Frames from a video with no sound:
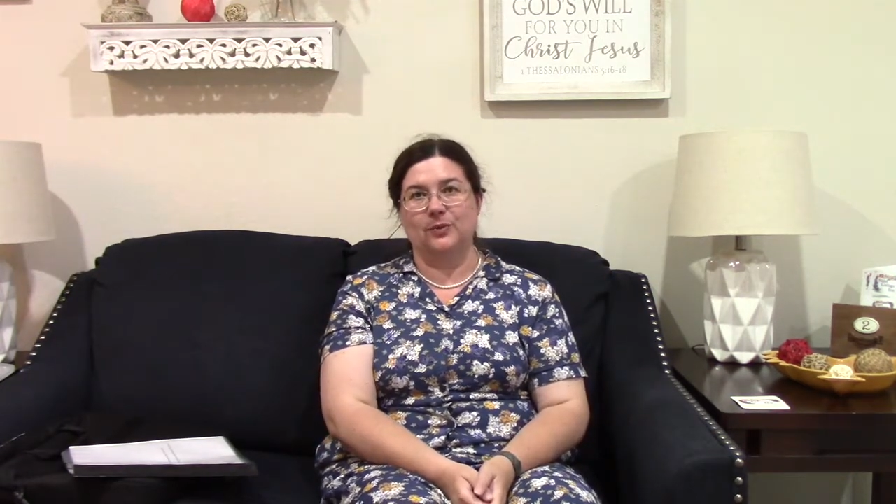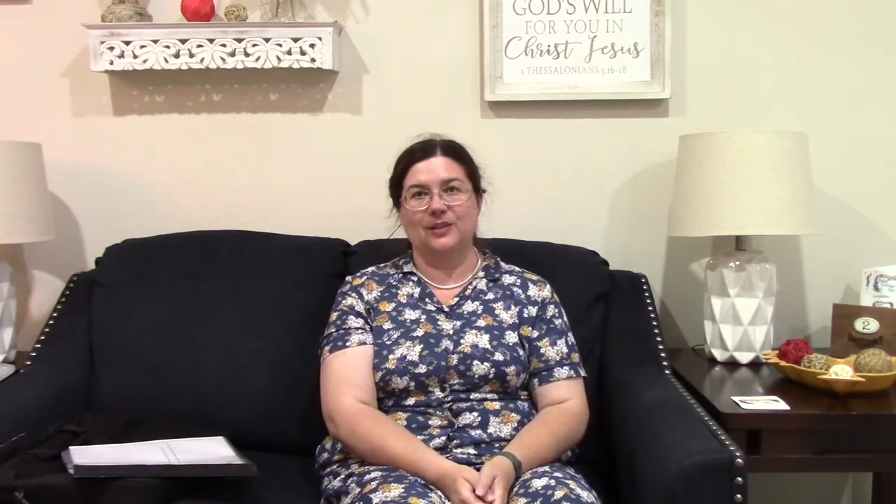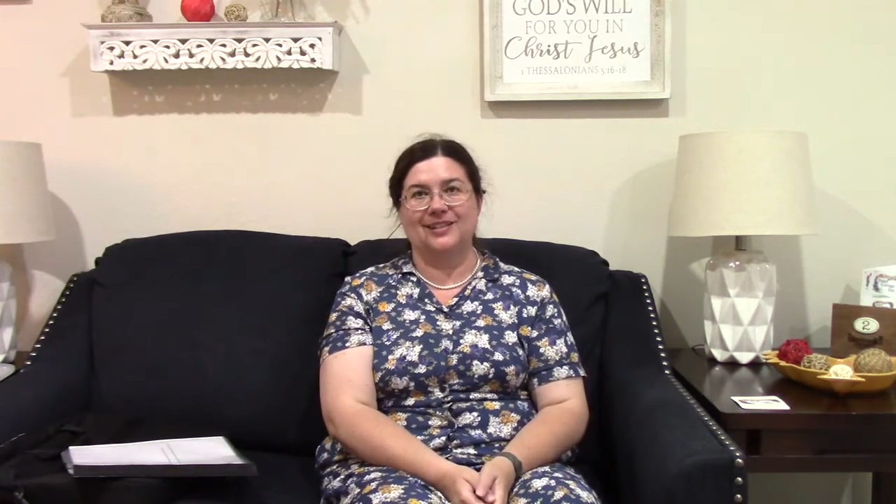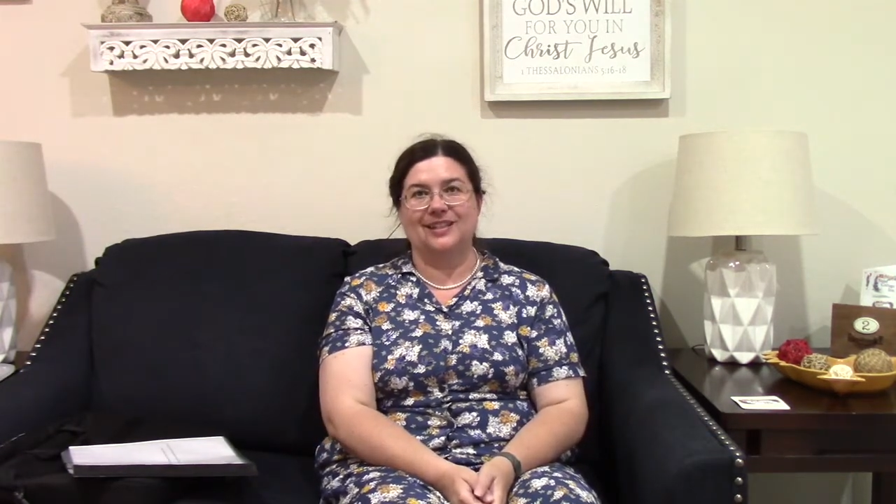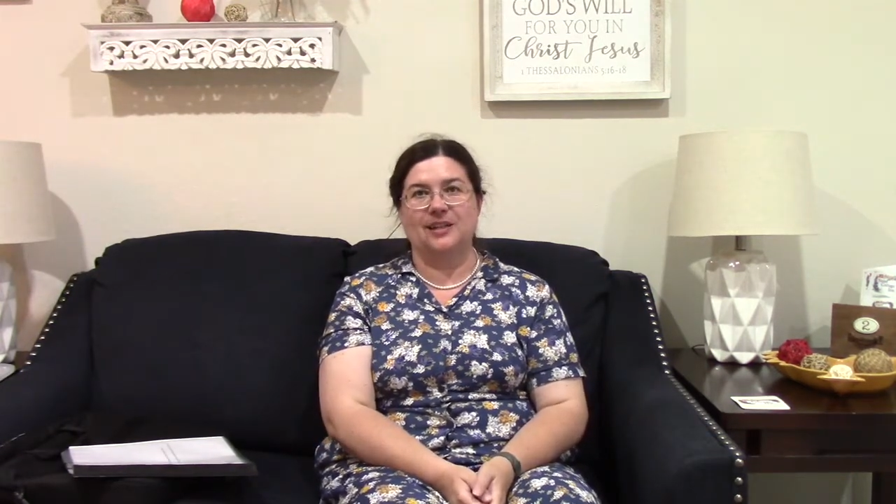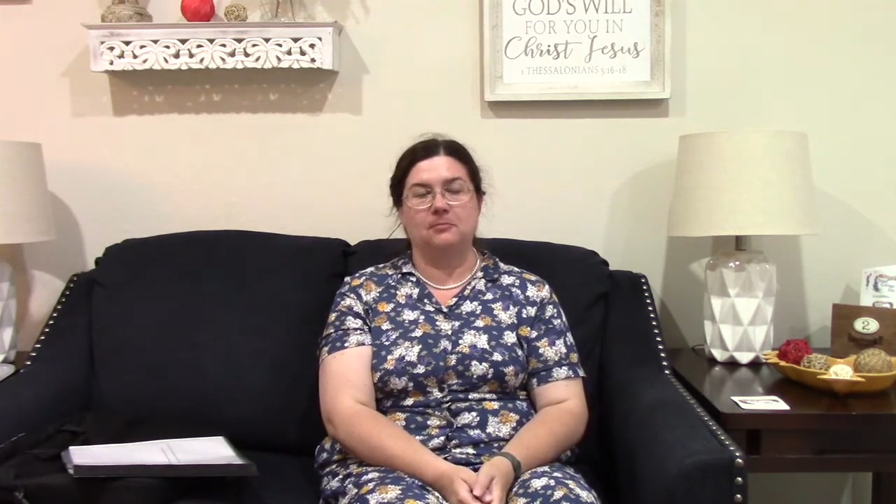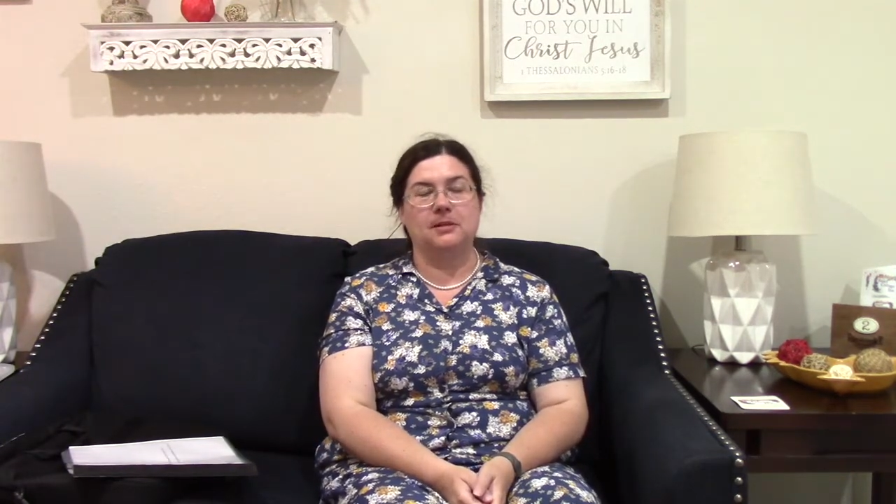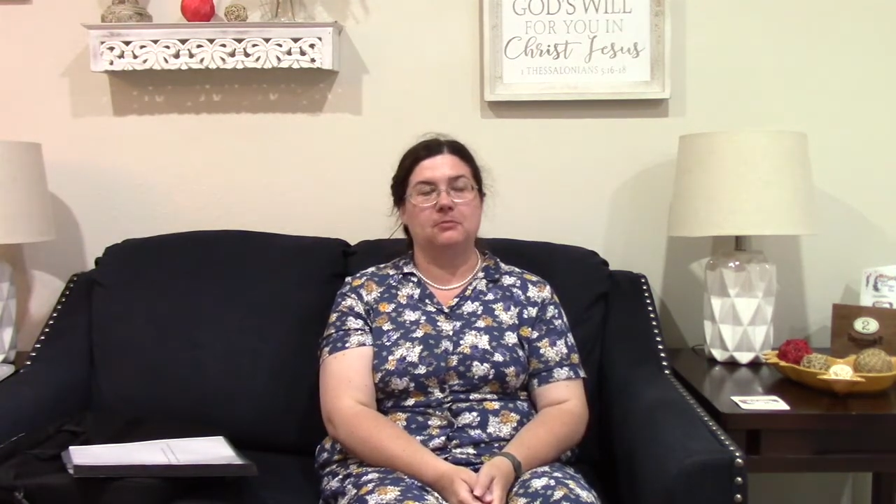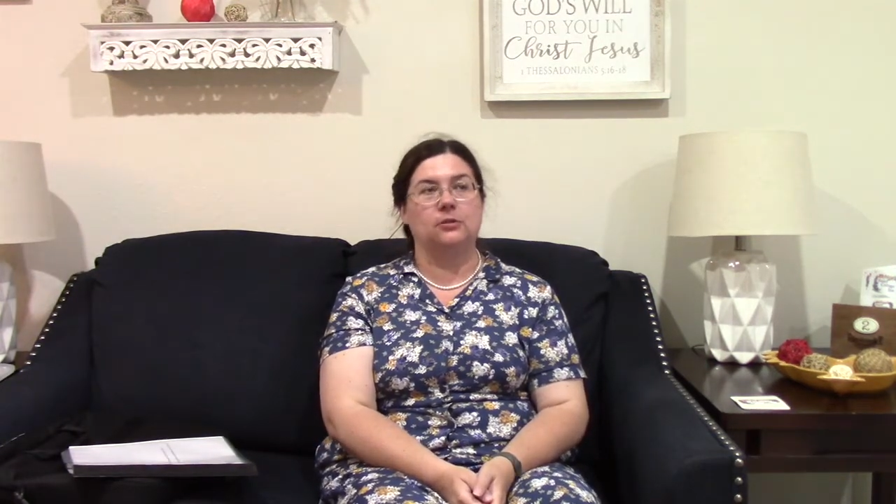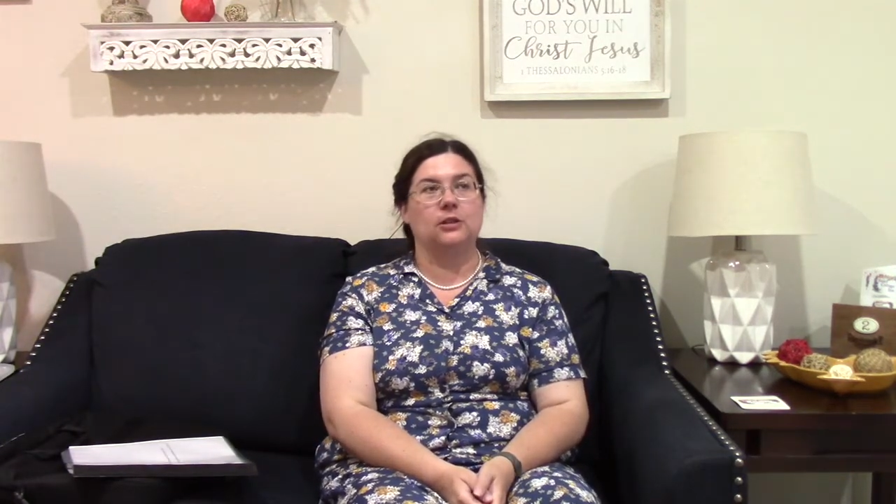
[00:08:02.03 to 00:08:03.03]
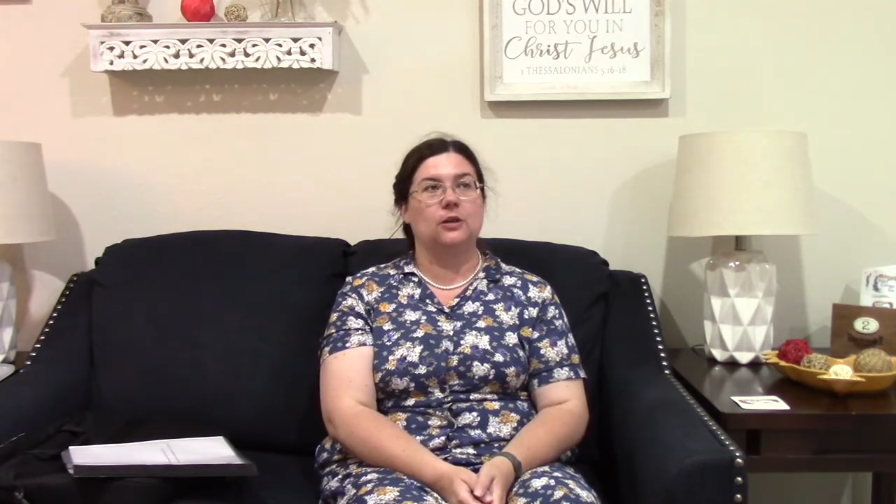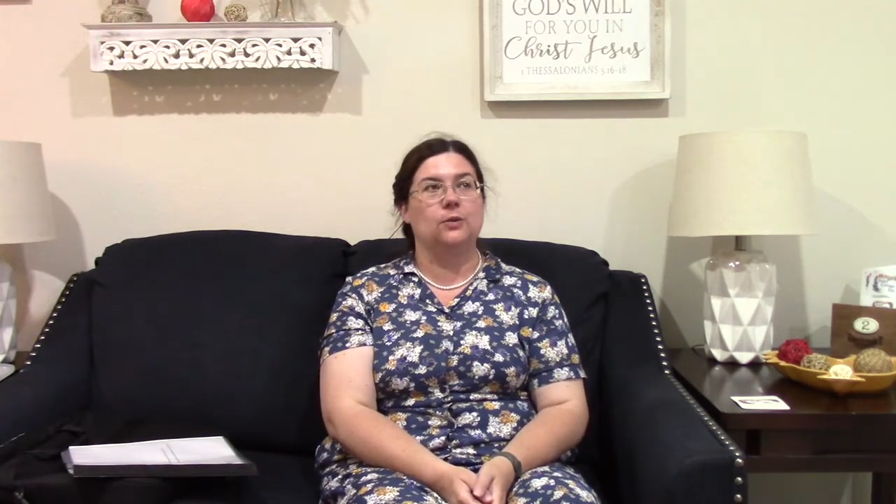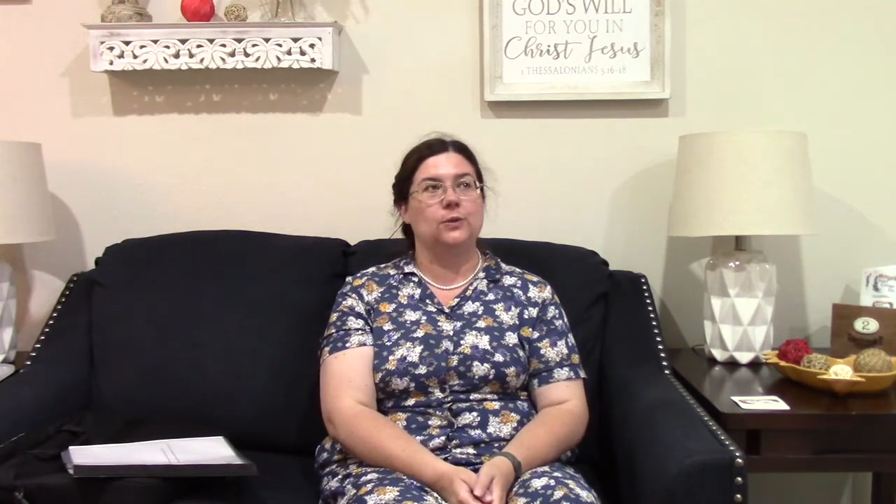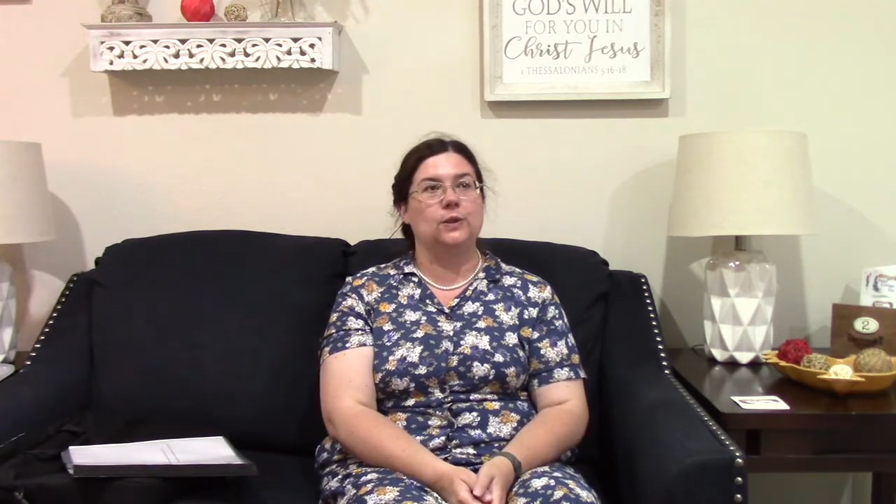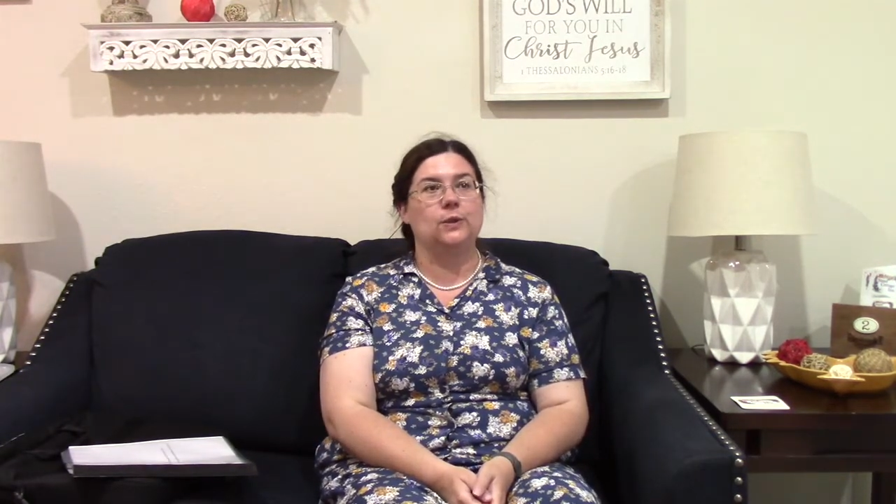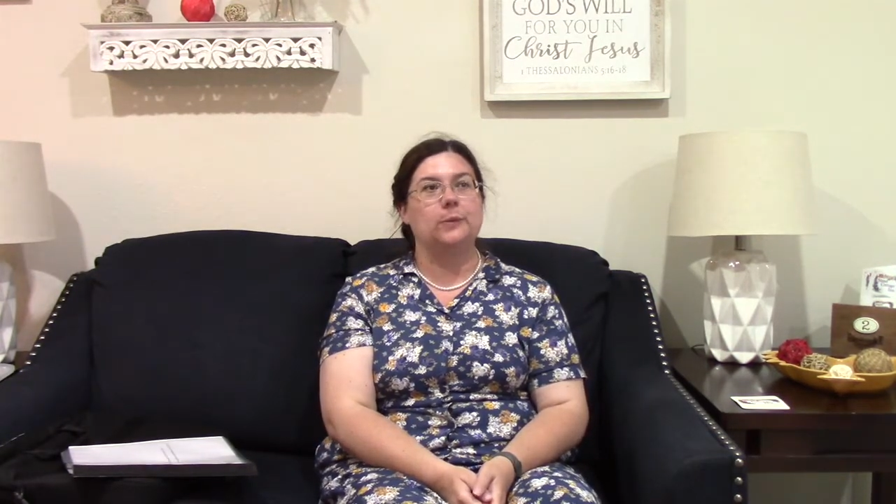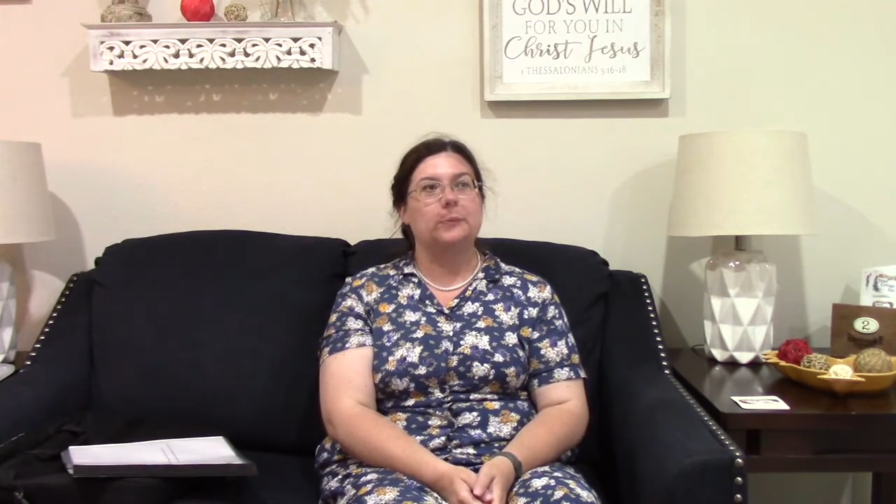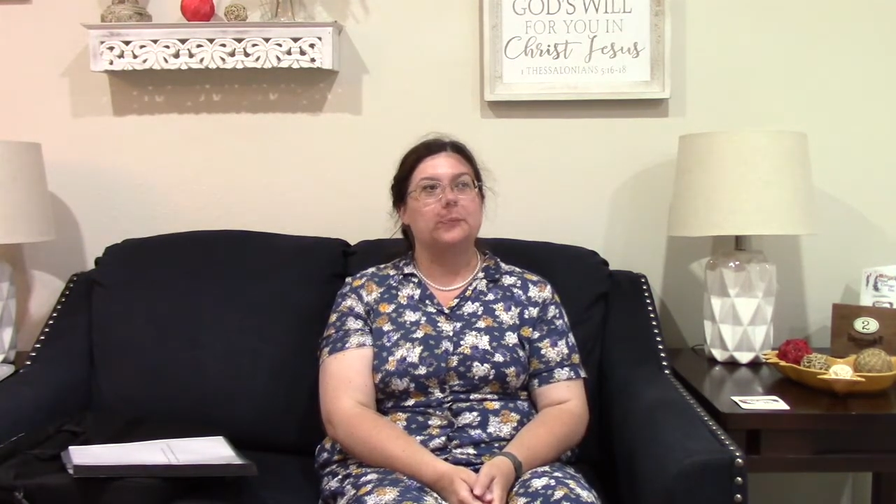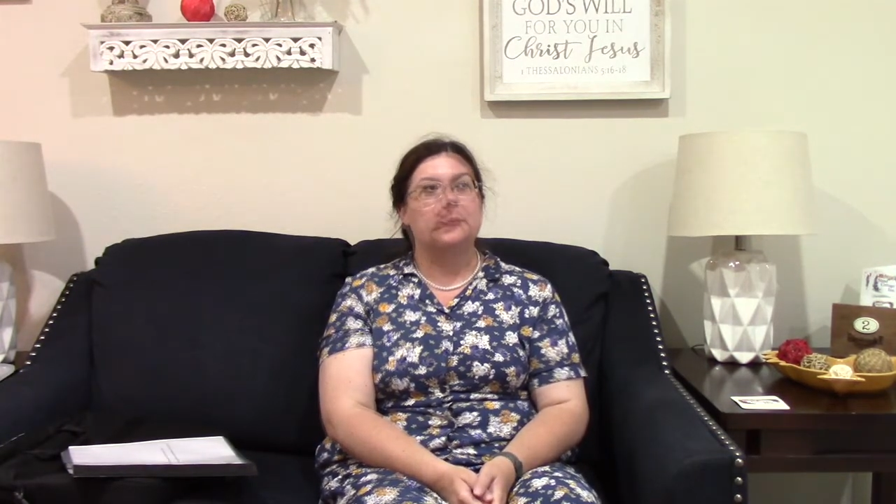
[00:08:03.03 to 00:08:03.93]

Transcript: ones to get people to go to.